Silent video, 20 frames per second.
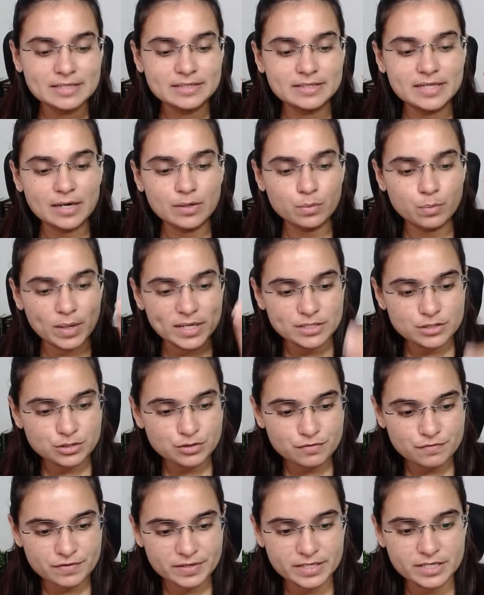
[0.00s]
that once
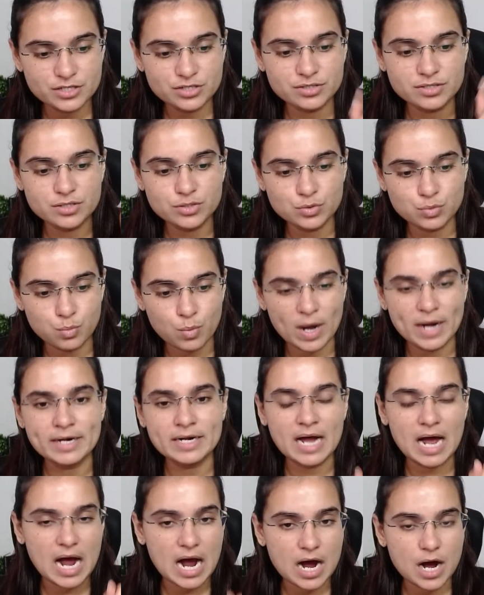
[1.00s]
you finish this
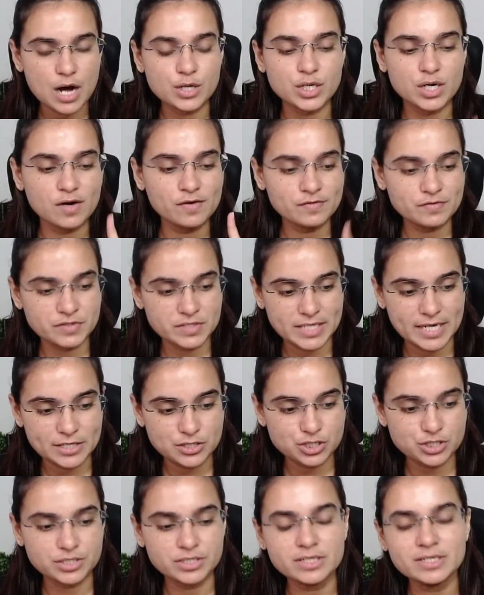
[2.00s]
1 hour of
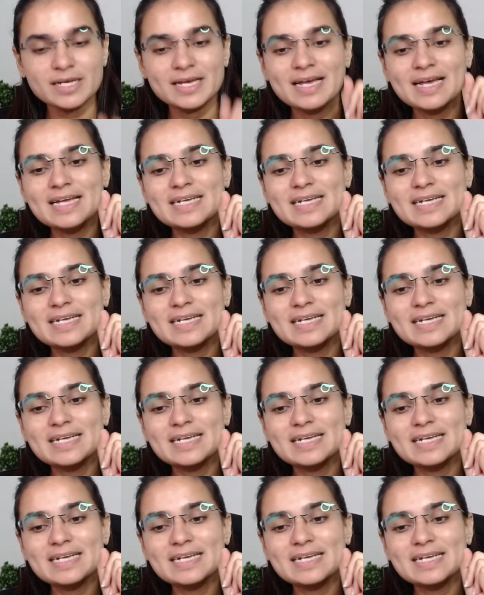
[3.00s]
session,